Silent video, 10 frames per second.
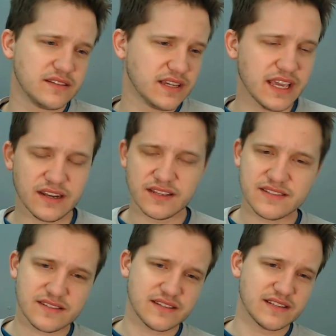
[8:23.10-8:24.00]
again,
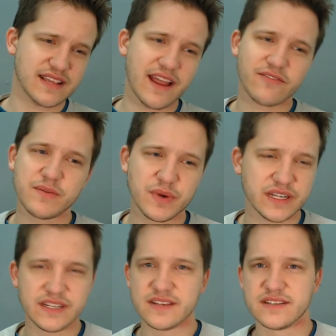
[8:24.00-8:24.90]
it's it's
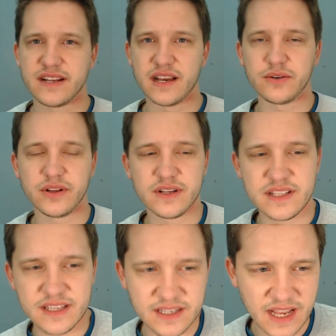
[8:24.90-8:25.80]
everybody does it now. You know,
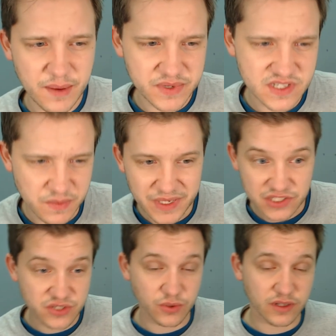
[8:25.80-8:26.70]
it, it happens to me
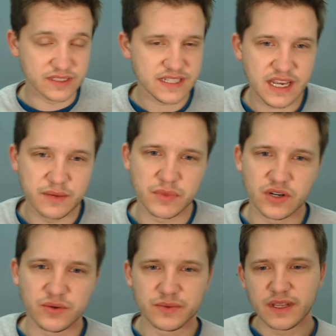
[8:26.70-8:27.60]
too all the time. You
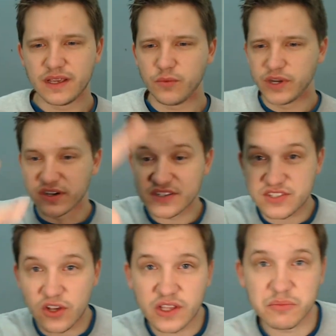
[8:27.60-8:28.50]
know, when you're
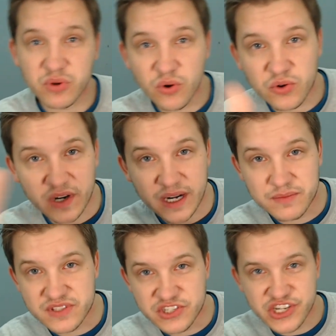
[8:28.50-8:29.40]
installing
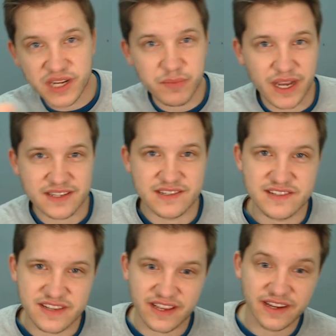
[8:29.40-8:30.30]
programs, the check boxes
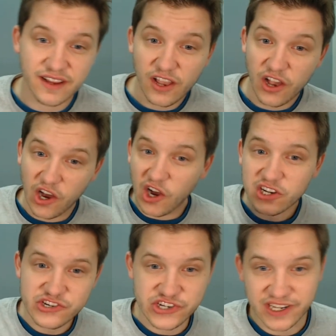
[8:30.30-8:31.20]
say
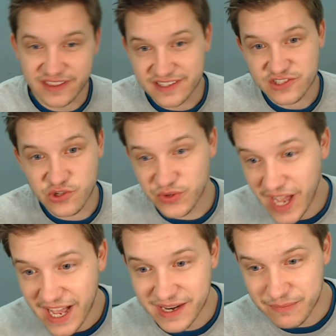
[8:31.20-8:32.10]
uncheck this to
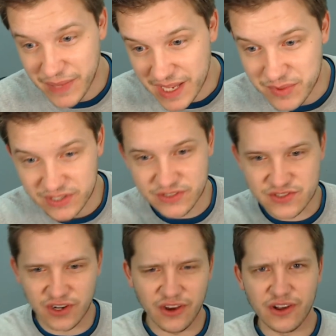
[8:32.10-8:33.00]
not maybe
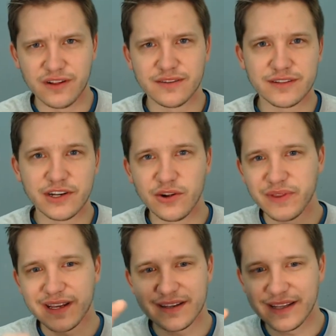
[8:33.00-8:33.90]
install. You know,
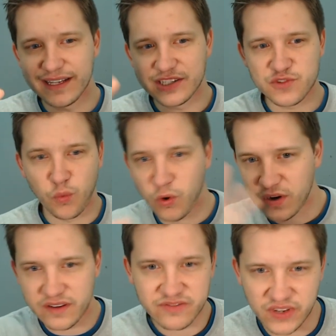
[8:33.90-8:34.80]
they they just
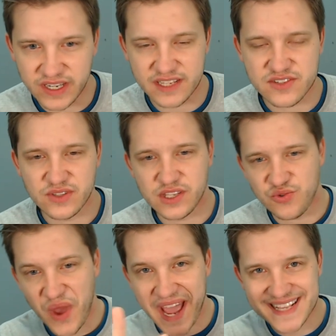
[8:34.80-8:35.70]
word it funny so that
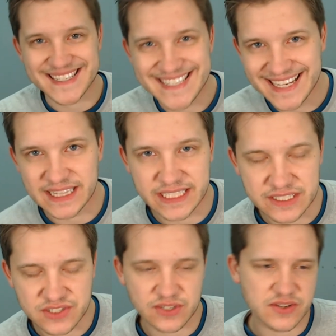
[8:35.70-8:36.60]
you accidentally
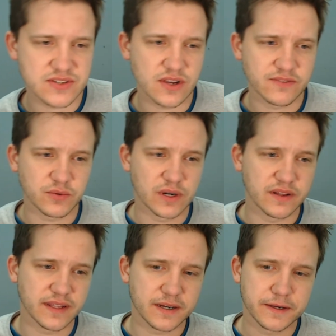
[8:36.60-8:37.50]
install software
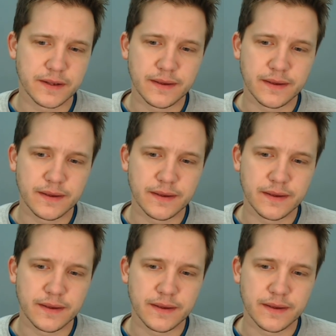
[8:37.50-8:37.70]
on there,